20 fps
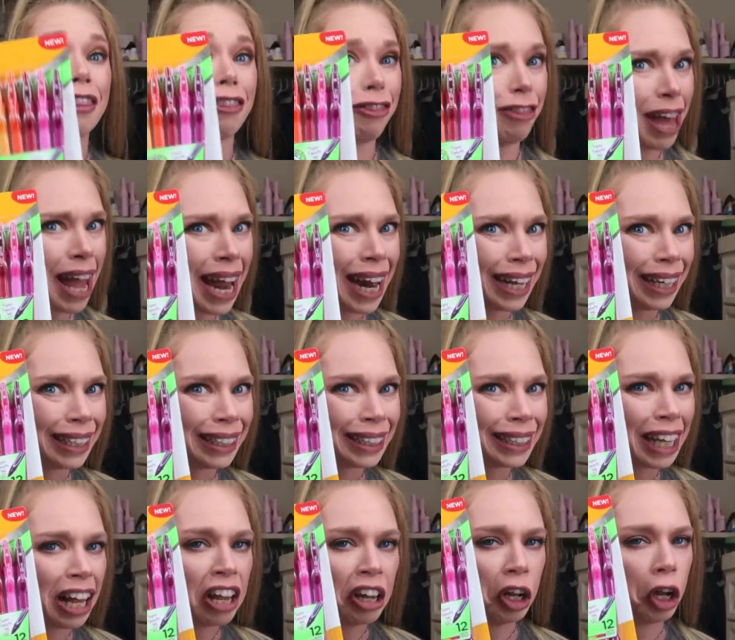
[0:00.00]

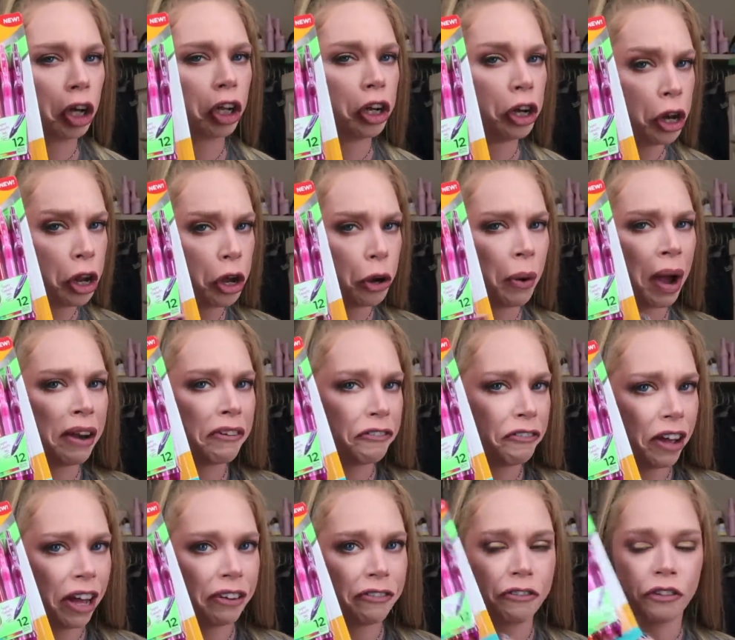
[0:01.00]
These look new and
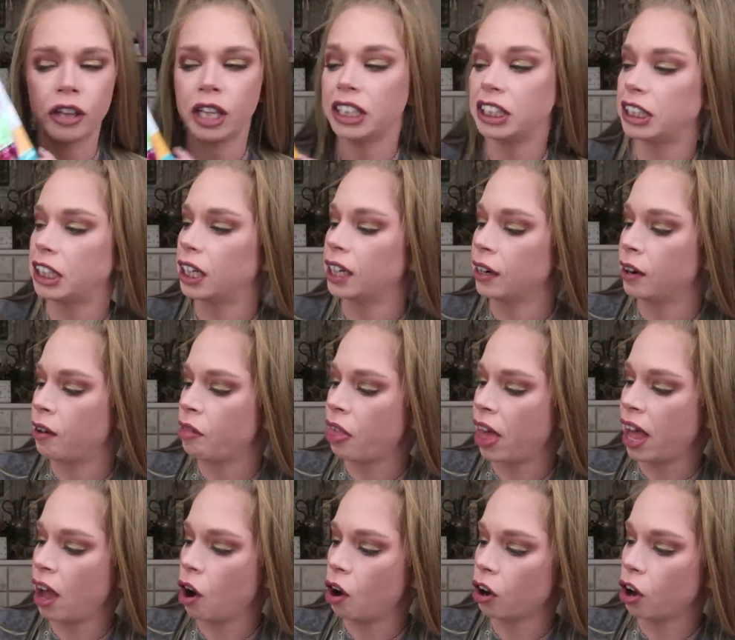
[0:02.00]
fun for this year.
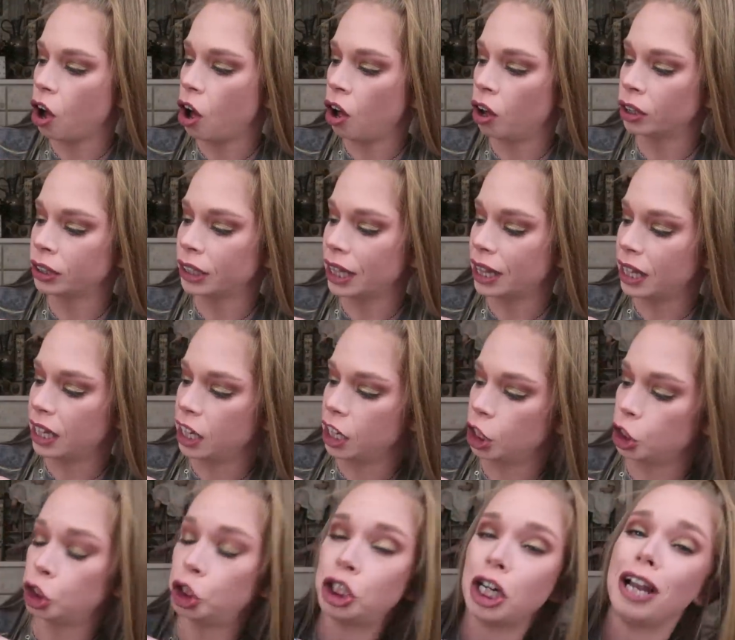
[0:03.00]
They are called
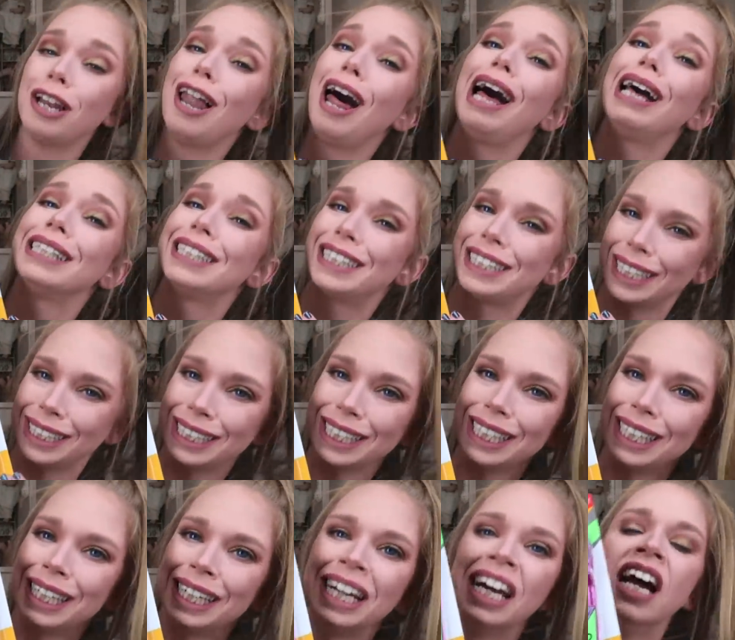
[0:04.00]
the
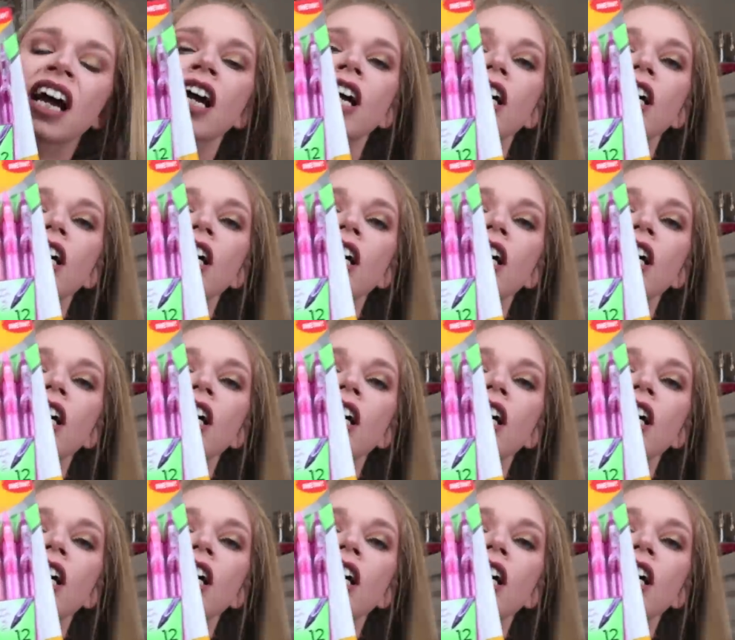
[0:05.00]
Gelosity.